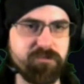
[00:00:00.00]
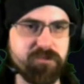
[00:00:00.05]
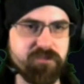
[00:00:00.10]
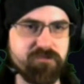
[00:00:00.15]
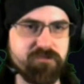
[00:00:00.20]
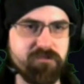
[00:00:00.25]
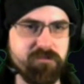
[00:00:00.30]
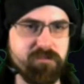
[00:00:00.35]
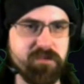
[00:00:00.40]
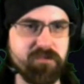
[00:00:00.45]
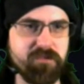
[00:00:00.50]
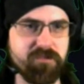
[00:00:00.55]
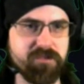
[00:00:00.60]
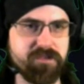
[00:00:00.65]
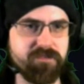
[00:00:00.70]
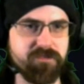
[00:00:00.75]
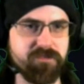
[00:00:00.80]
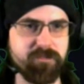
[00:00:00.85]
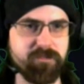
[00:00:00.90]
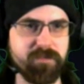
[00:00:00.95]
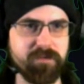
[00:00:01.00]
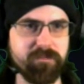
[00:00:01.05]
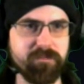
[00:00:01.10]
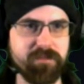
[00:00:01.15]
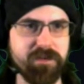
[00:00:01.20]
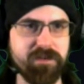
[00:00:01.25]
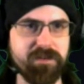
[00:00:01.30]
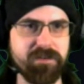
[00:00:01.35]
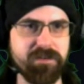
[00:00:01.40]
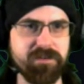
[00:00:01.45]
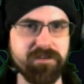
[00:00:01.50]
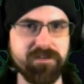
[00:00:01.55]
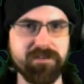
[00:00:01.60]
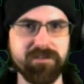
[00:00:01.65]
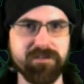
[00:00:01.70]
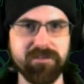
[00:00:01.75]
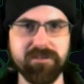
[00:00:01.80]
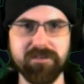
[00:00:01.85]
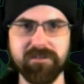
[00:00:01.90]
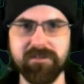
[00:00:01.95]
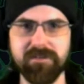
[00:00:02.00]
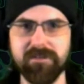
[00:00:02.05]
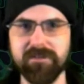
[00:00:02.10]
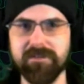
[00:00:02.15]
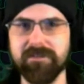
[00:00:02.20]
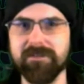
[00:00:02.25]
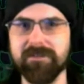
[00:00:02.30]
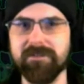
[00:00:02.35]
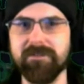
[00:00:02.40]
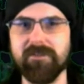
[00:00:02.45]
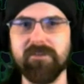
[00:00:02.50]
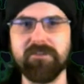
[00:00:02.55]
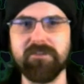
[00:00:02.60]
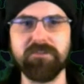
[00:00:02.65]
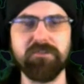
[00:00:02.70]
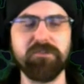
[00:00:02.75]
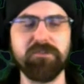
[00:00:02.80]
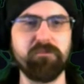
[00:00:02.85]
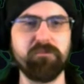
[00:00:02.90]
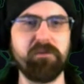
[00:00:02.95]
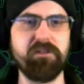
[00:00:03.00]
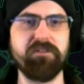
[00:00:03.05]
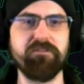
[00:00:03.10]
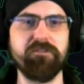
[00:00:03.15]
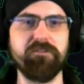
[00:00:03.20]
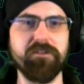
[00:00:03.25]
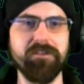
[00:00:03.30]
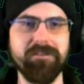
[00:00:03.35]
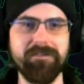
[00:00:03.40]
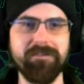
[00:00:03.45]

What's wrong with Oxford, Bob Marley? Oxford's wonderful.